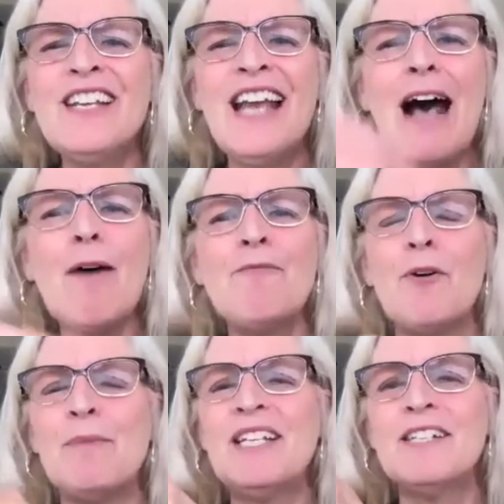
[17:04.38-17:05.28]

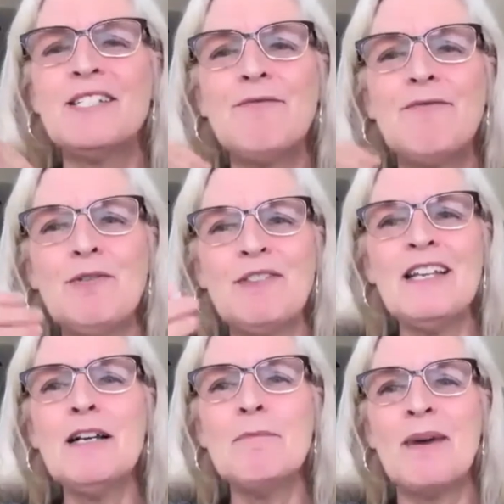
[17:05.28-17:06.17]
helpful because if you
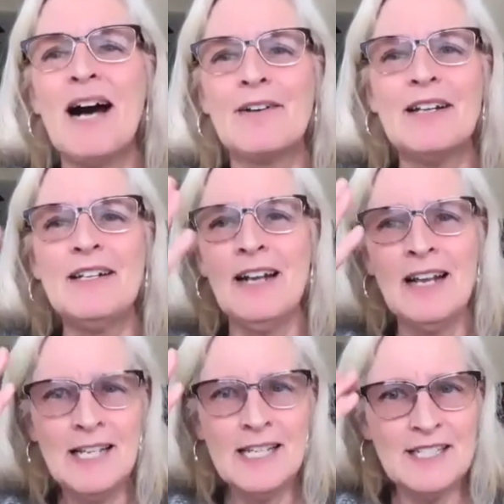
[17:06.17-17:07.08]
think about it,
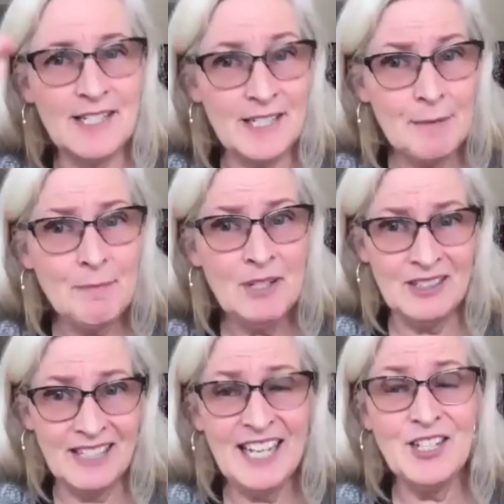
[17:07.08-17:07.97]

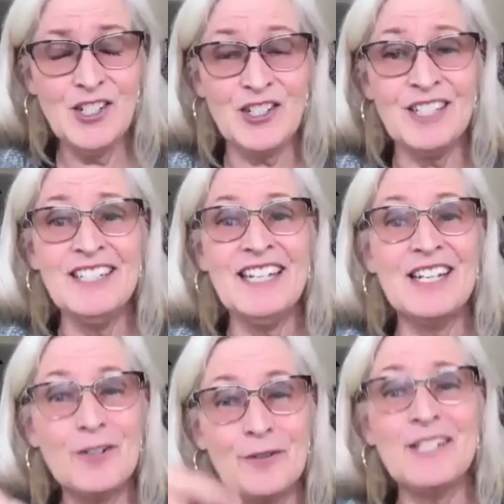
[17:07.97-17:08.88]
stimulation
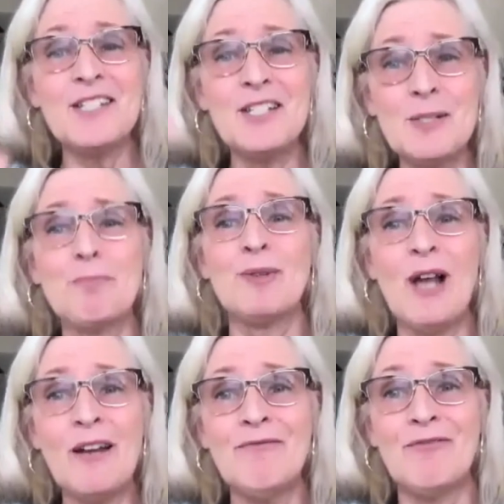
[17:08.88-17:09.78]
increases
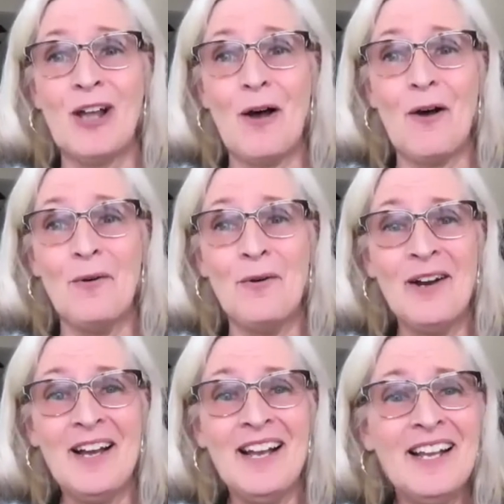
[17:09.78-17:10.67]
blood flow.
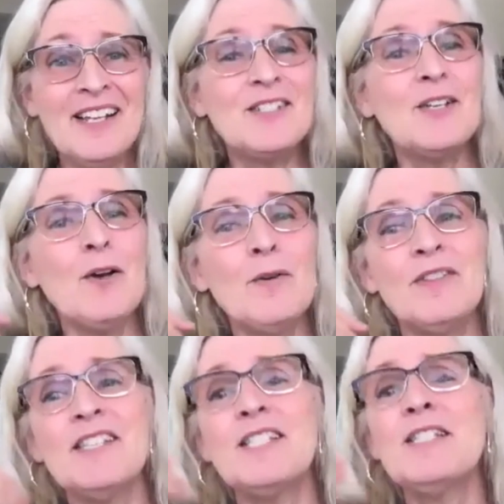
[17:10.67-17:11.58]
So
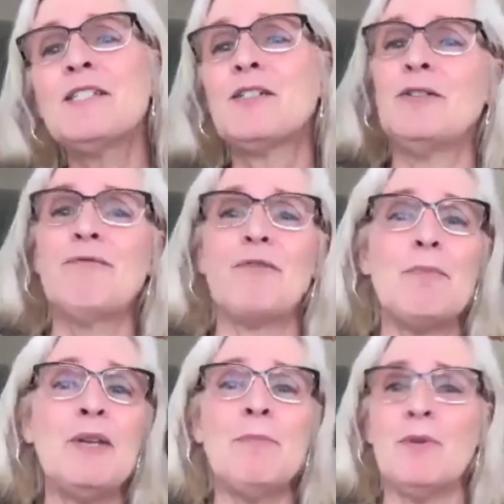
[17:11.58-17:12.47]
this is good for
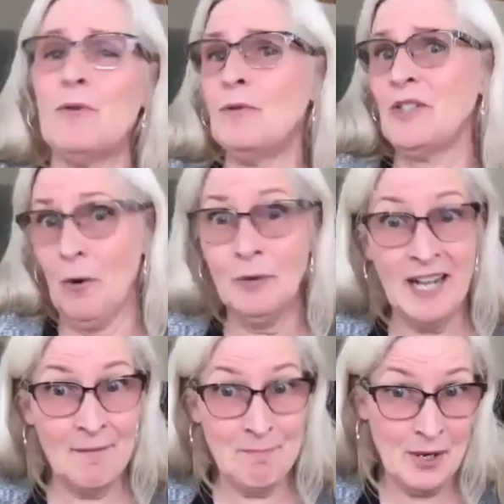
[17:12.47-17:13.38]
people who don't
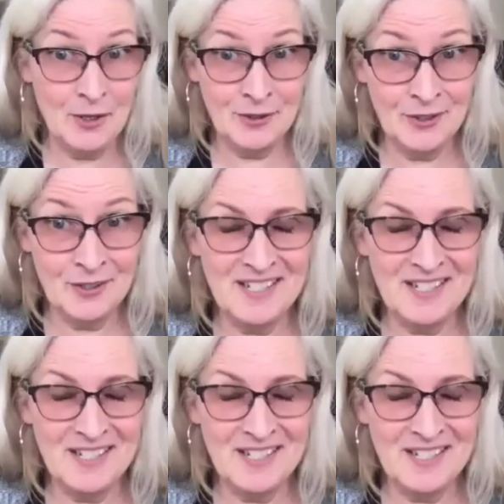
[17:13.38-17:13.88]
have partners.